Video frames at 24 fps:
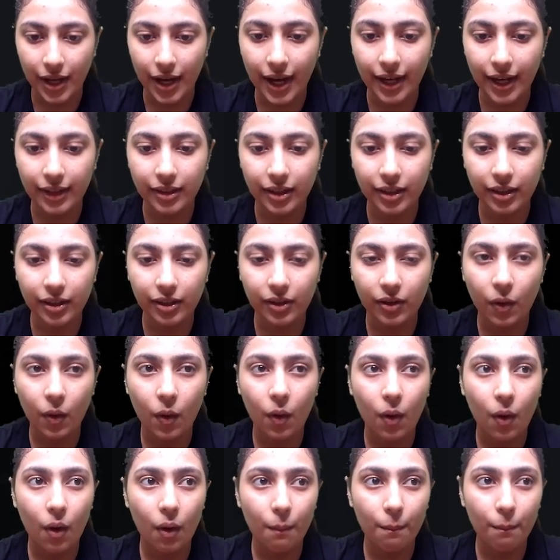I think
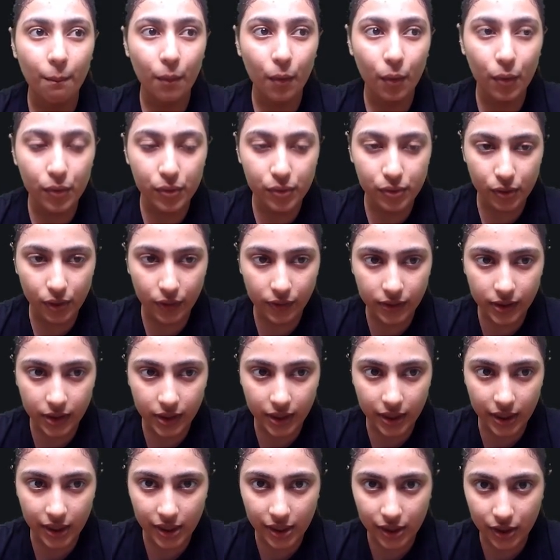most of the
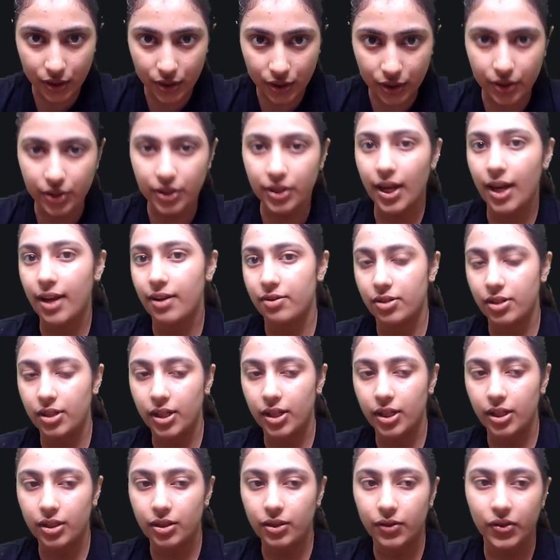teenagers can
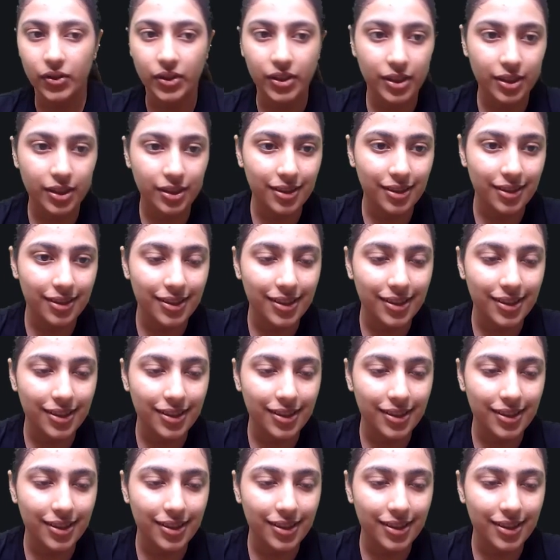relate to this.